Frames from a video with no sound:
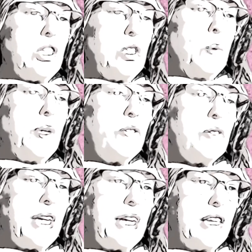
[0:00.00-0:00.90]
To
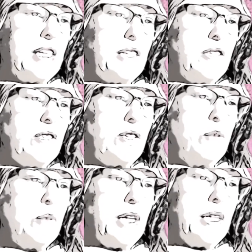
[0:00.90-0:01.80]
undertake this,
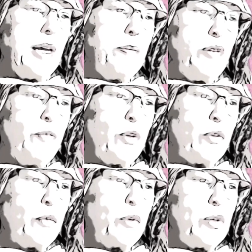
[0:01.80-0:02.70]
you cannot be
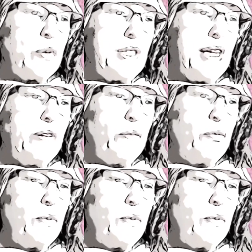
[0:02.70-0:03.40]
fearful yourself.